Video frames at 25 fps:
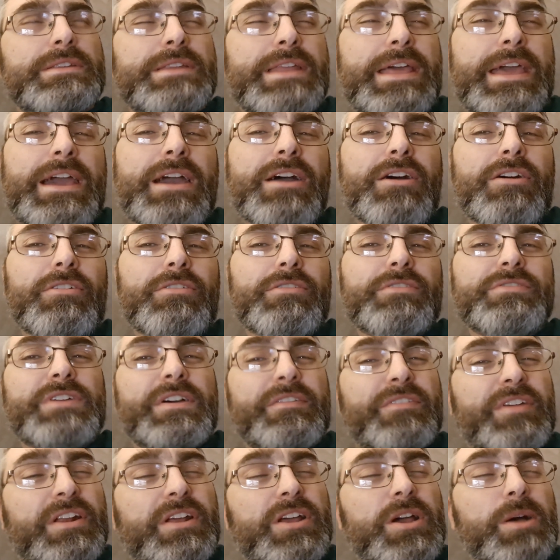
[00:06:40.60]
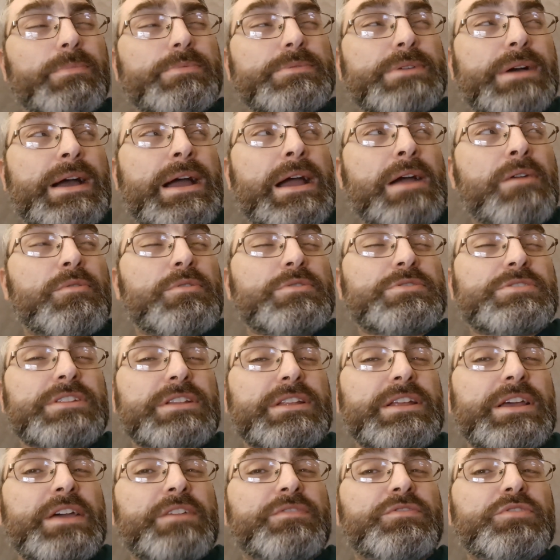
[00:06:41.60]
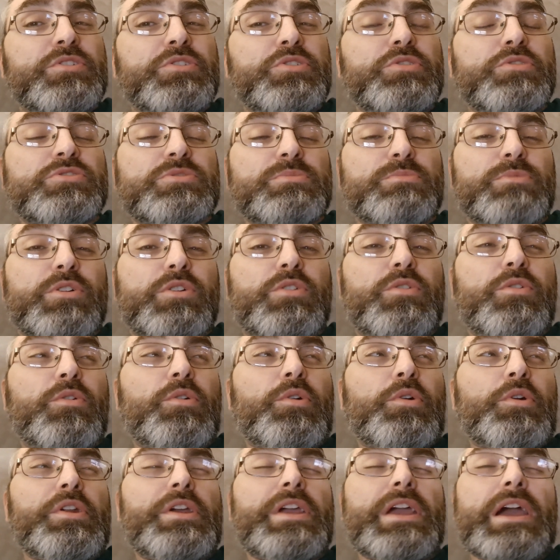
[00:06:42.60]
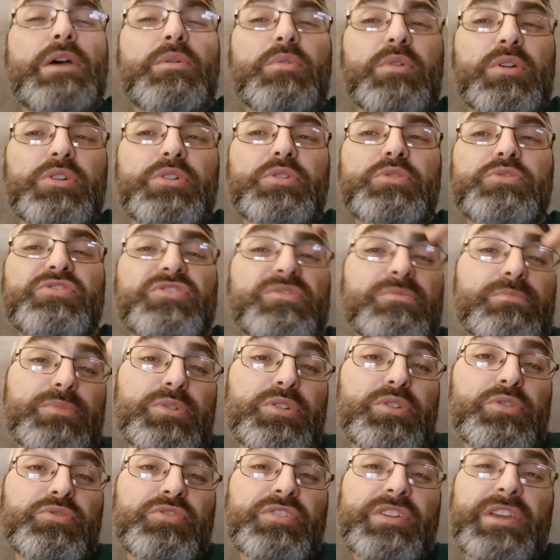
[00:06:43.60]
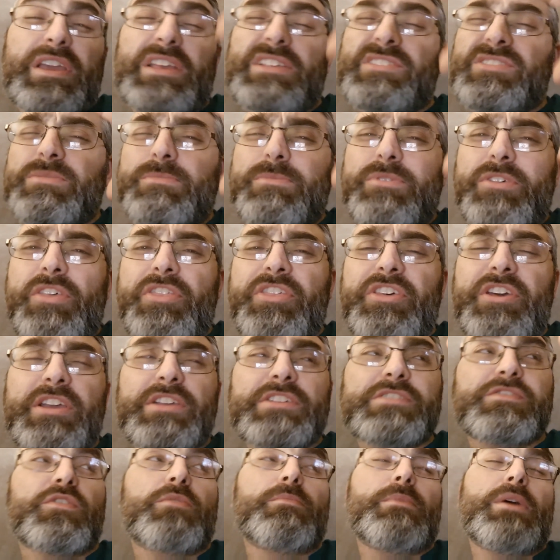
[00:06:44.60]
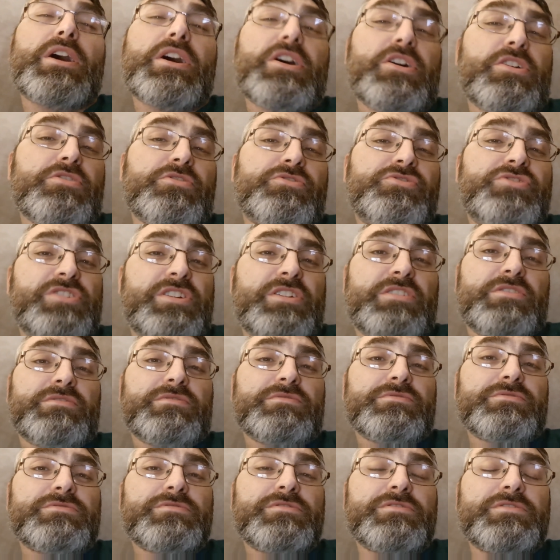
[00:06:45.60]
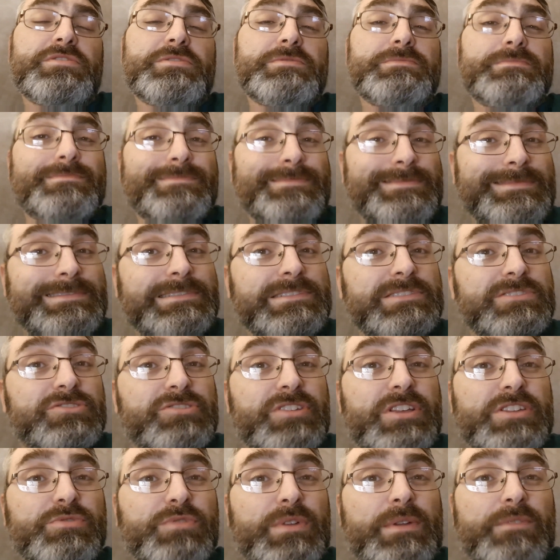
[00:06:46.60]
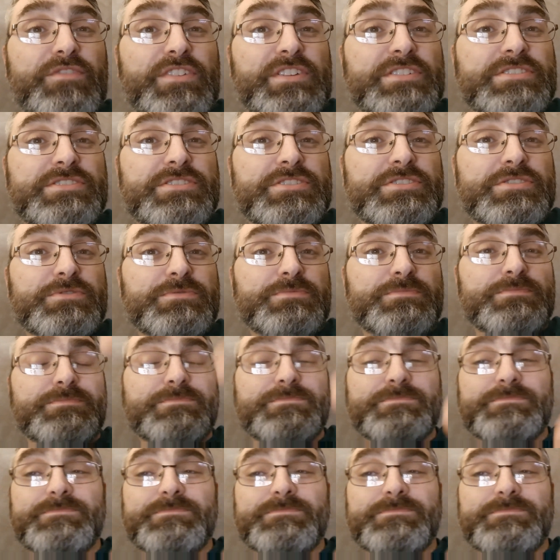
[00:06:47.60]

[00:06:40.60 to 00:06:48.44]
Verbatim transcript: Now, I've got a couple hours left to do some recording. I want to do some music and some of the things for my other channels. So that's what I'm fixing to do.